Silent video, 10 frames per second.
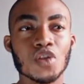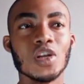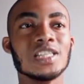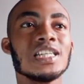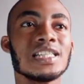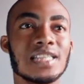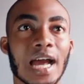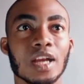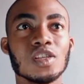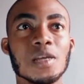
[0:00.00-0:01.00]
the reason is
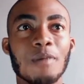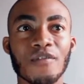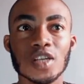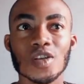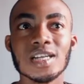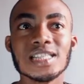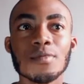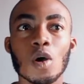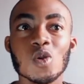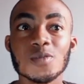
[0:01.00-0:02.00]
that you see
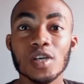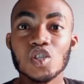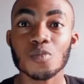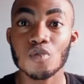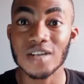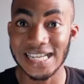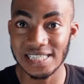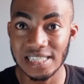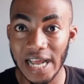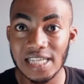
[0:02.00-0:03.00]
perfectionism always makes you
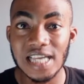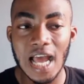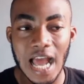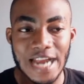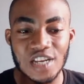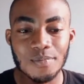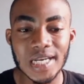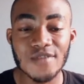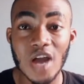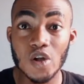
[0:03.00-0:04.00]
procrastinate and you
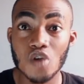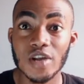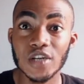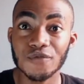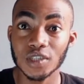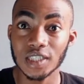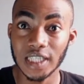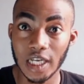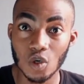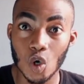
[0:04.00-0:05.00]
believe you are not ready for the
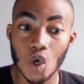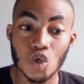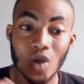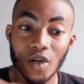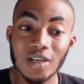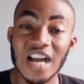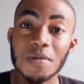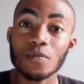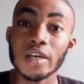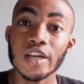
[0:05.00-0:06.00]
thing or you are not
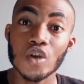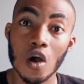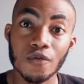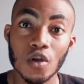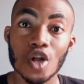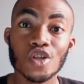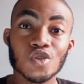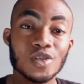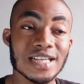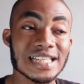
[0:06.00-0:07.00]
capable enough
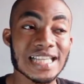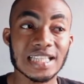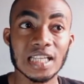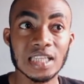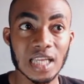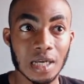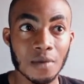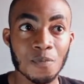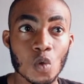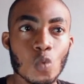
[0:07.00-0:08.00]
to do the certain
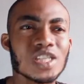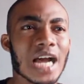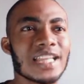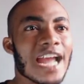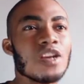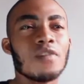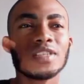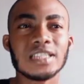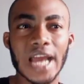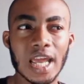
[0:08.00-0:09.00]
thing which at the end of
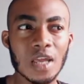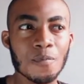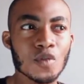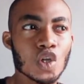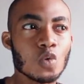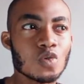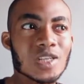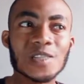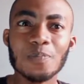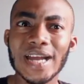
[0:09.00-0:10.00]
the day you
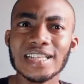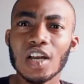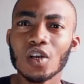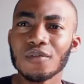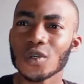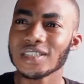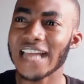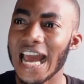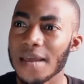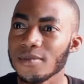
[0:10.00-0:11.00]
just spend a lot of your
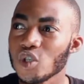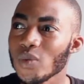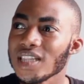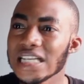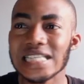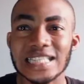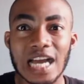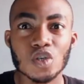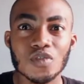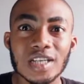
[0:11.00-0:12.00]
time doing things that
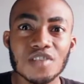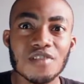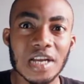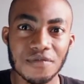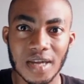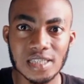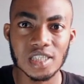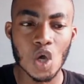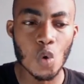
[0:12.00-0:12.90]
are not really relevant